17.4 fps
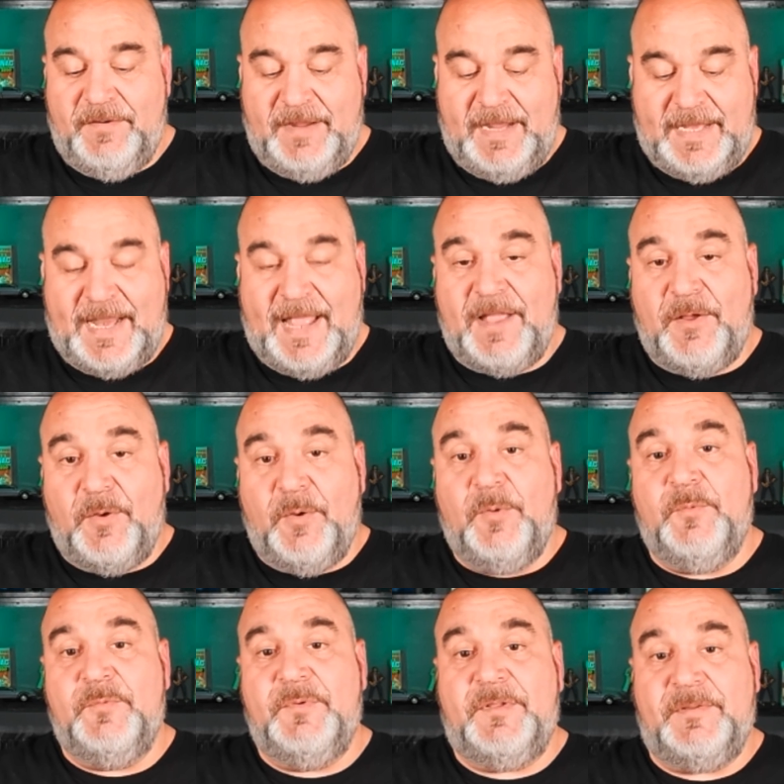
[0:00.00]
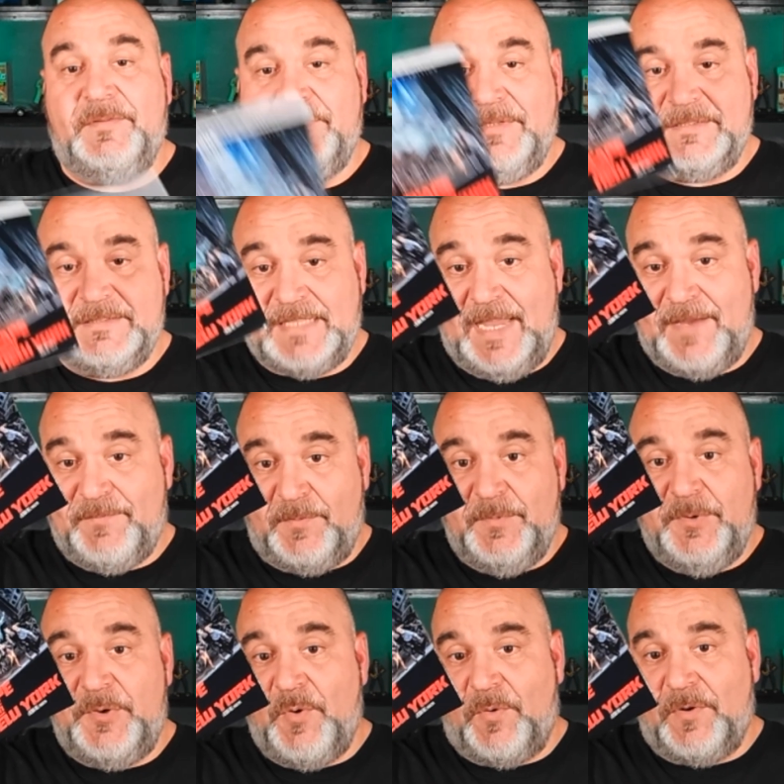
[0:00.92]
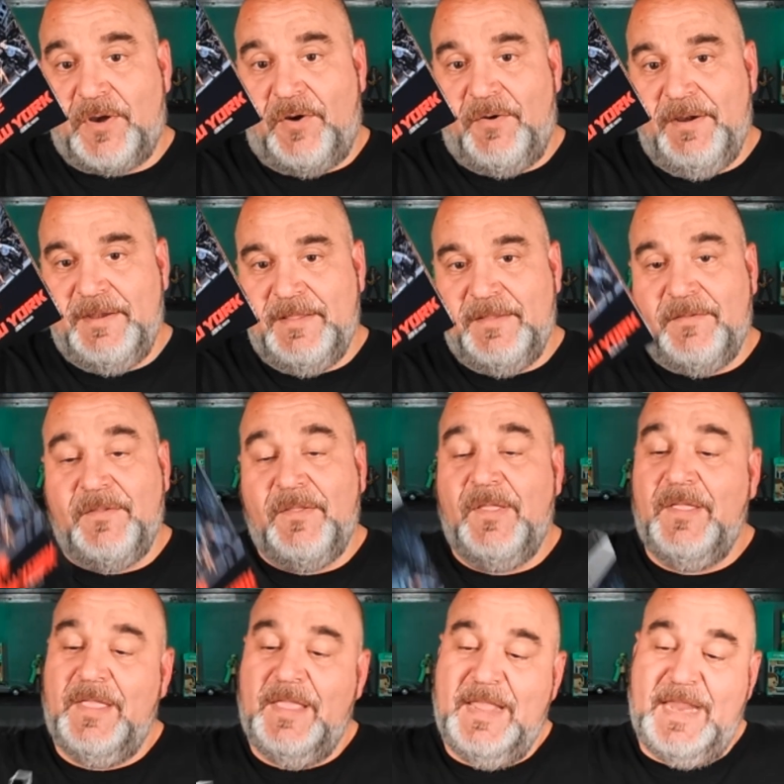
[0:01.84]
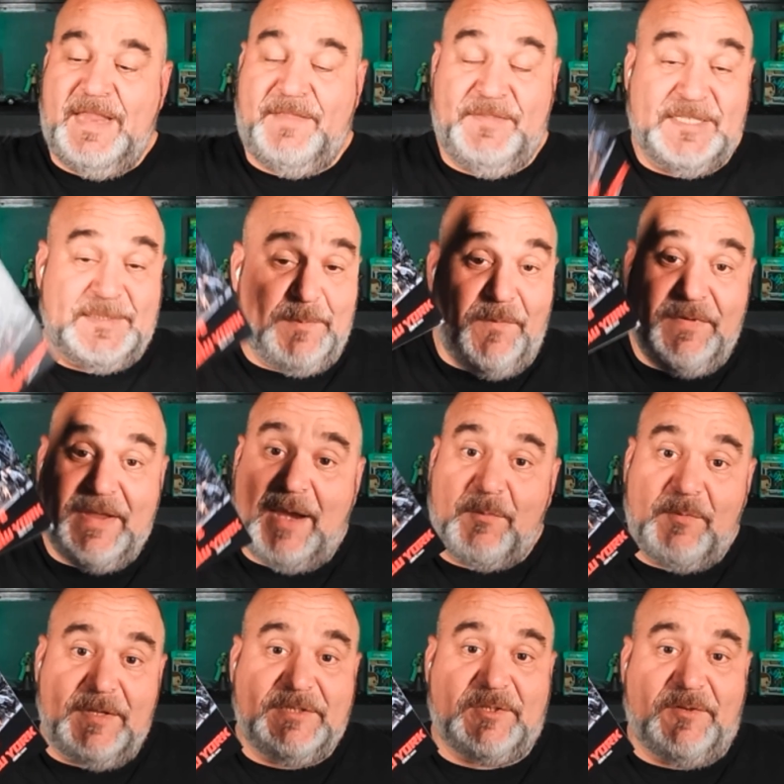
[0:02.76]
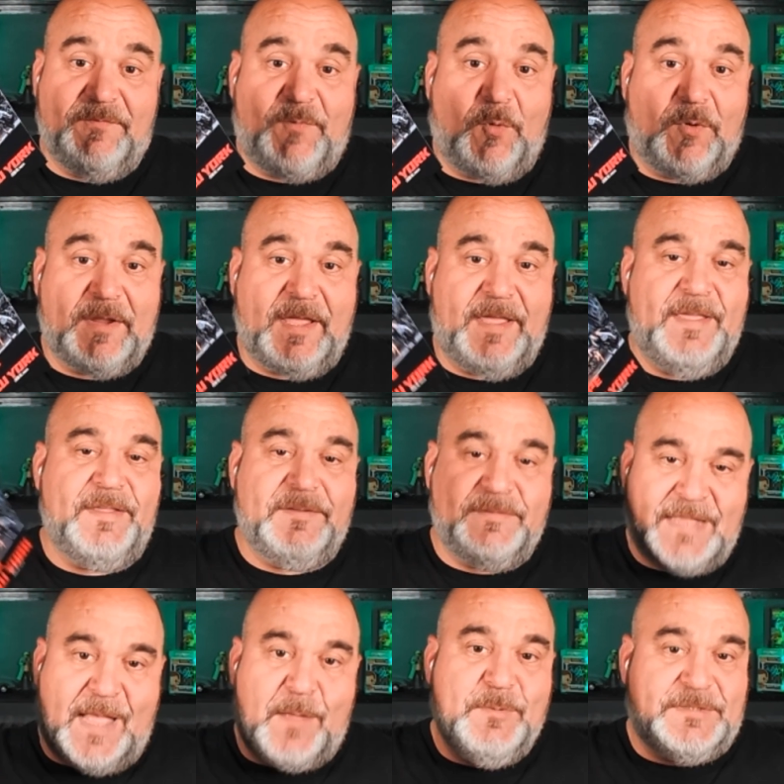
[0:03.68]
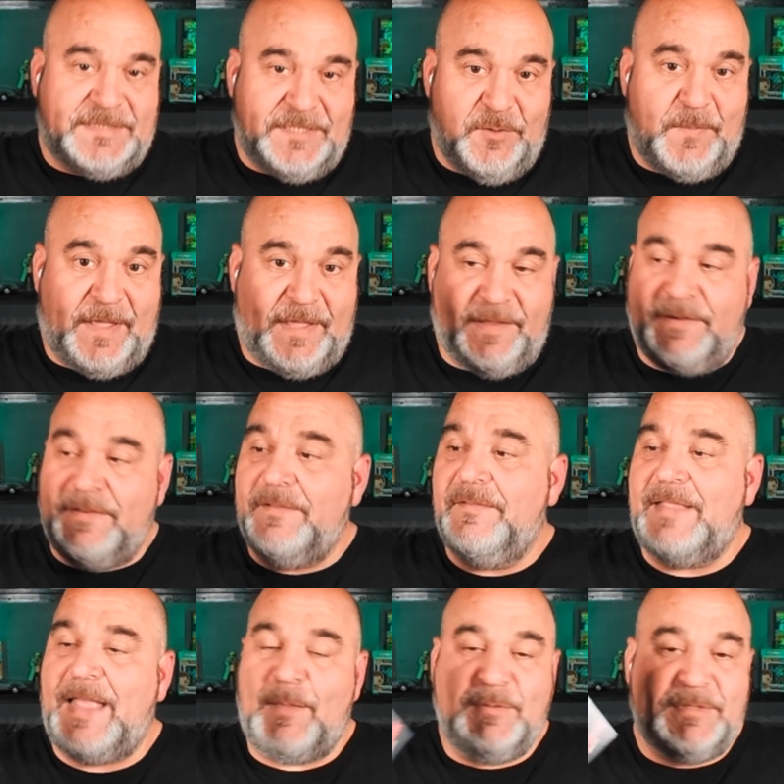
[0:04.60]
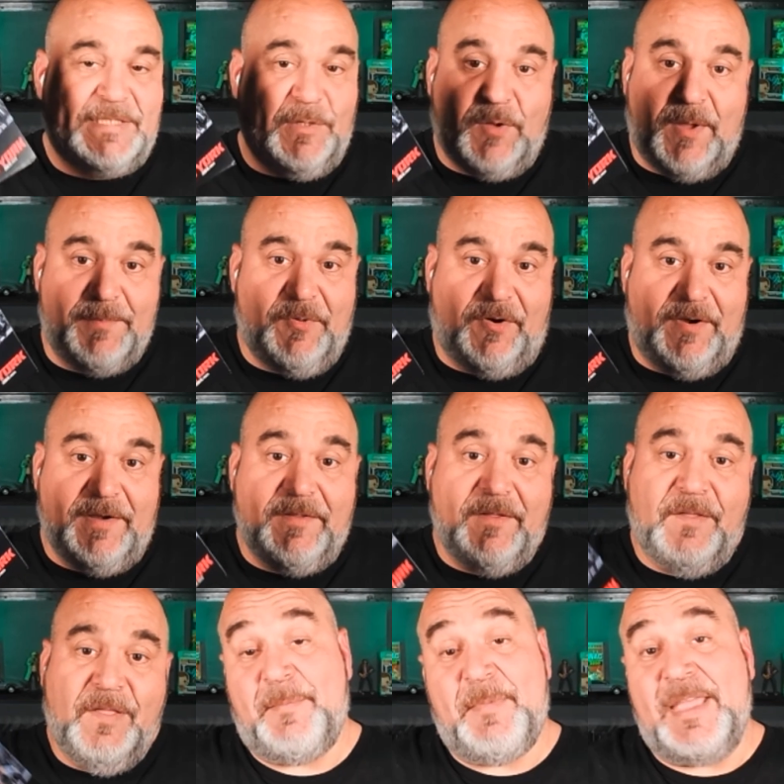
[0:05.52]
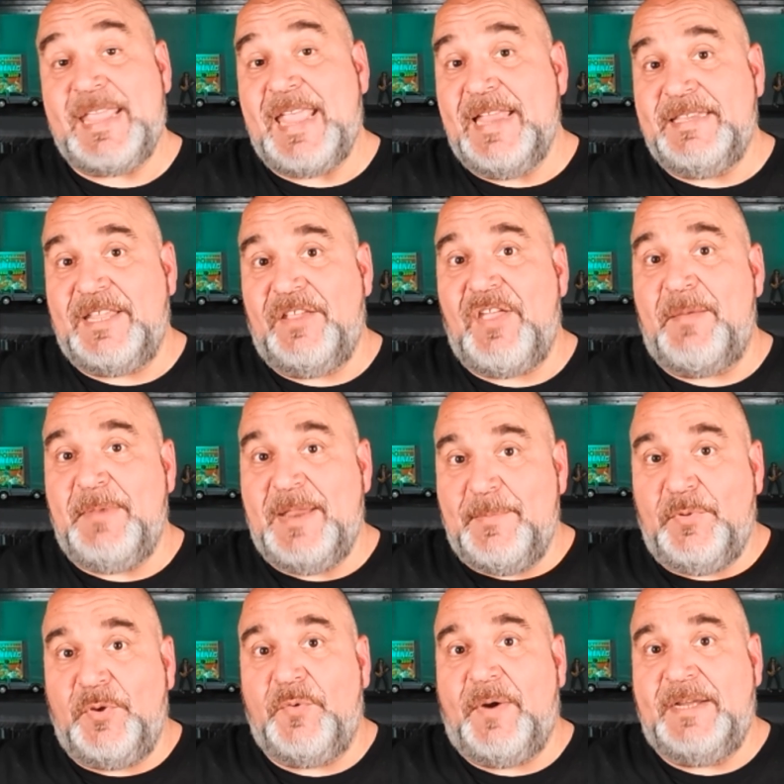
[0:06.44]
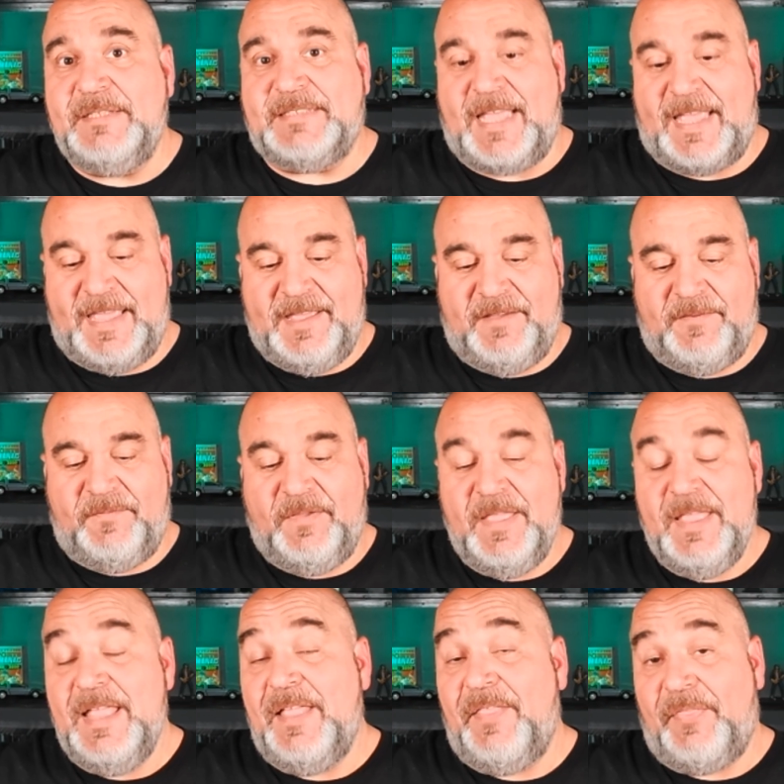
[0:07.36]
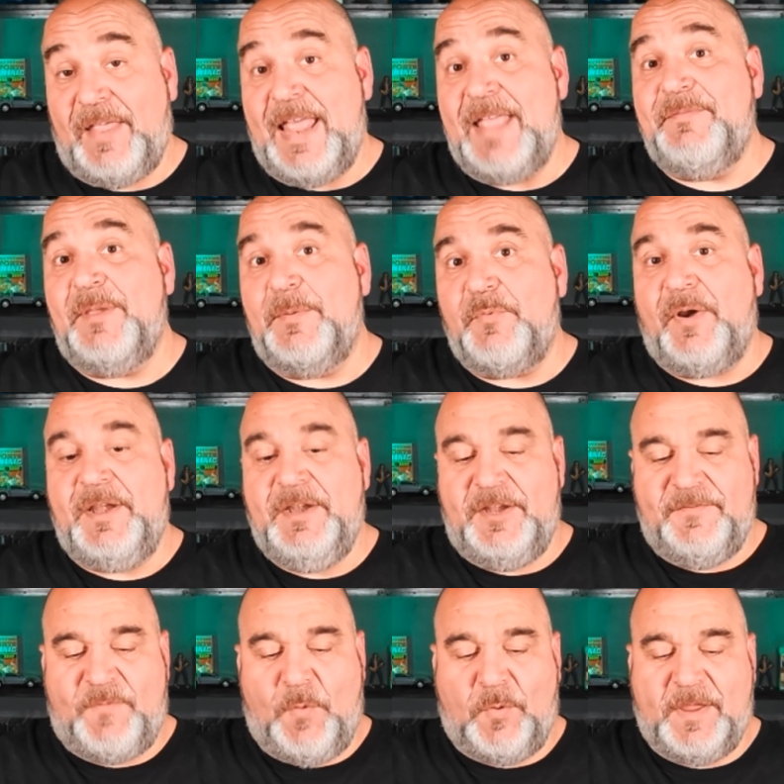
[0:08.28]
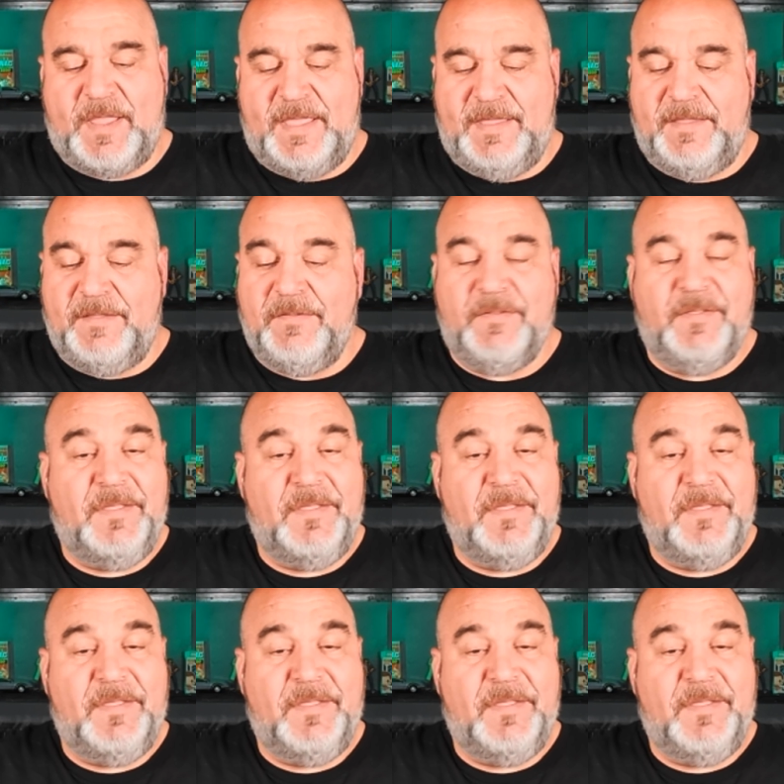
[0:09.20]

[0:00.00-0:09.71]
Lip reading: and I owned Escape from New York already, and this movie got released on 4K, I would still buy it. I would still upgrade. I can't tell you how many Blu-rays I have that I've upgraded to 4K.